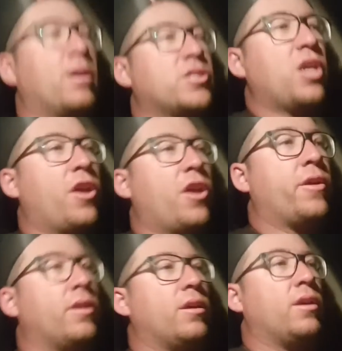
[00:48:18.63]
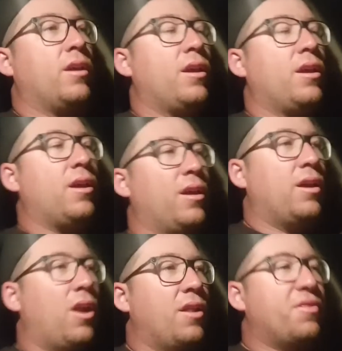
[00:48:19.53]
So,
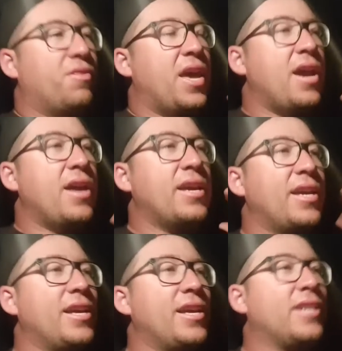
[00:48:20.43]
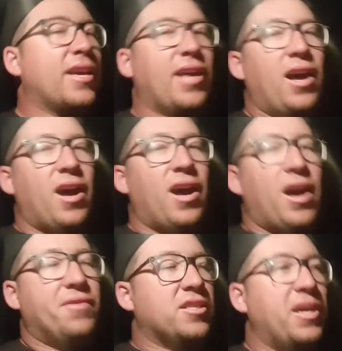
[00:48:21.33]
there is a
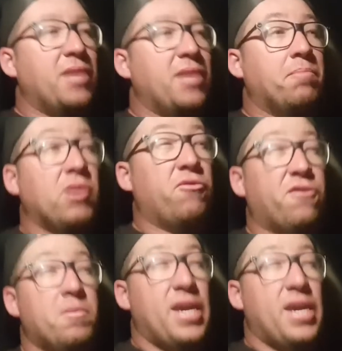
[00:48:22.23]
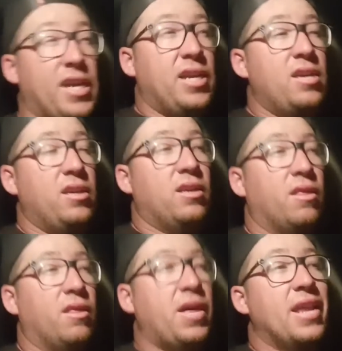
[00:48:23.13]
car that's being built for me
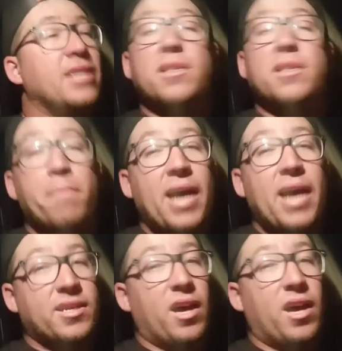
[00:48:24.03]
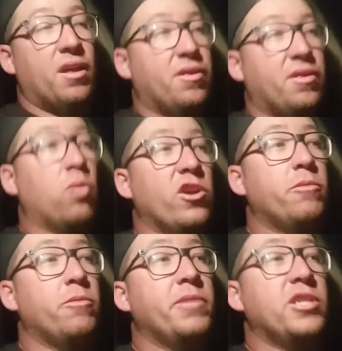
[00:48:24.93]
that is a Mazda that I
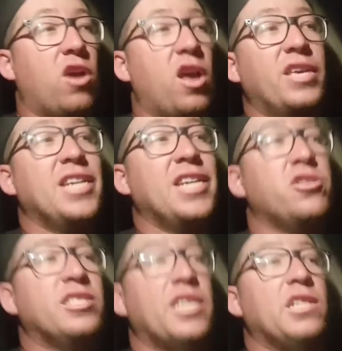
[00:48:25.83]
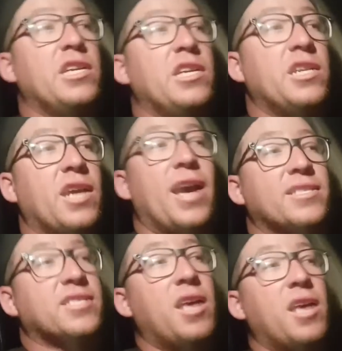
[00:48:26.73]
will be driving in New Zealand
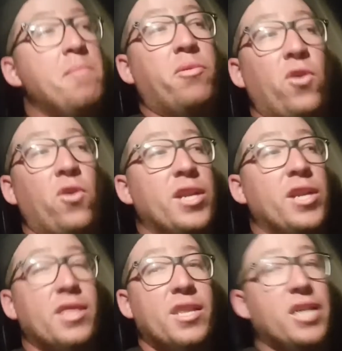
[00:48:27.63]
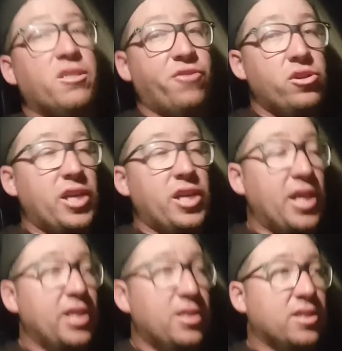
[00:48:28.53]
at some point in the next few
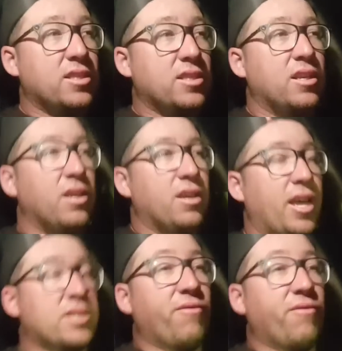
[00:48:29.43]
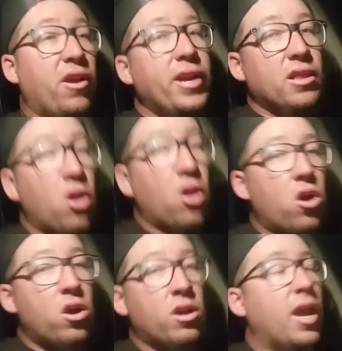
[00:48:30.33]
years. It's a very
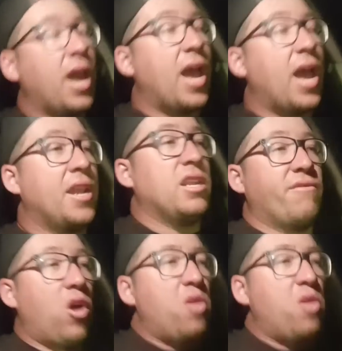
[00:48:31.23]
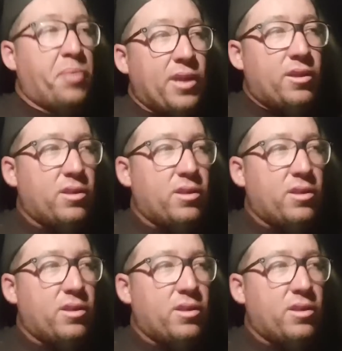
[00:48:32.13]
long and involved build.